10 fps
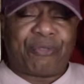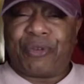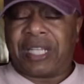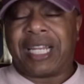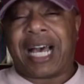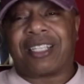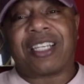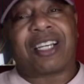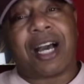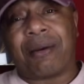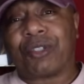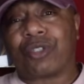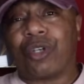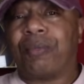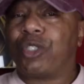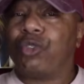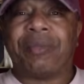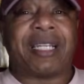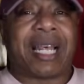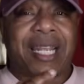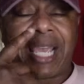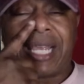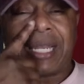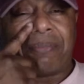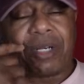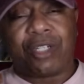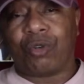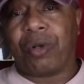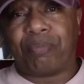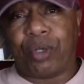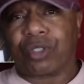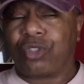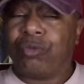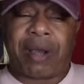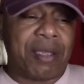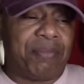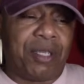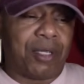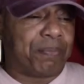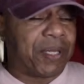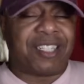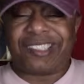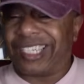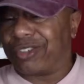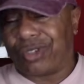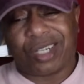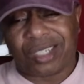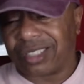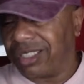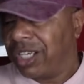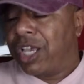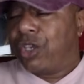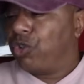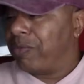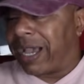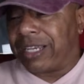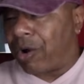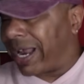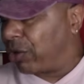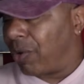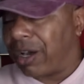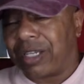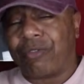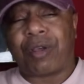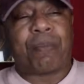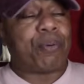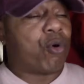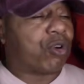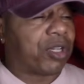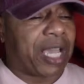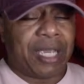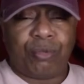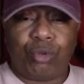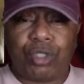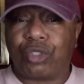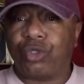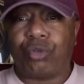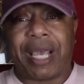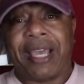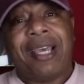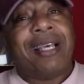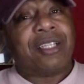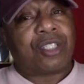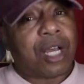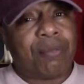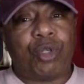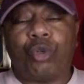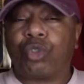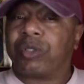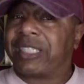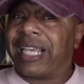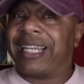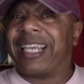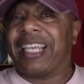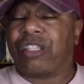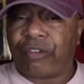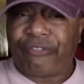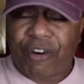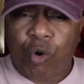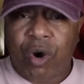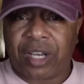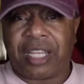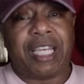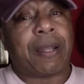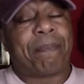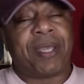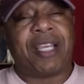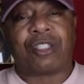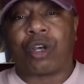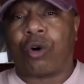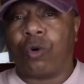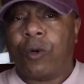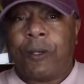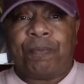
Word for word: $50 in commissary, but you may not have had that money on the books. You might be a penitentiary hustler. You might know how to go out there and run a poker game, do this, do that. Some dudes were saying they get you 400. It depends on,